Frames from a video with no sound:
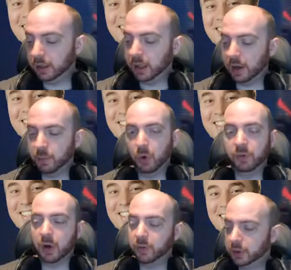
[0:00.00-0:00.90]
get more
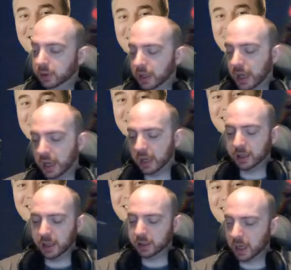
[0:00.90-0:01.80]
involved
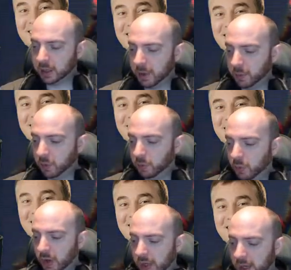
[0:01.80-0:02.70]
and chat to people
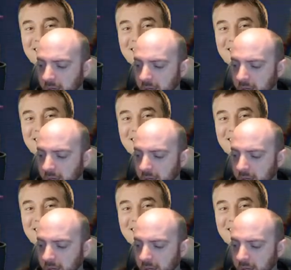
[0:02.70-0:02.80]
more regularly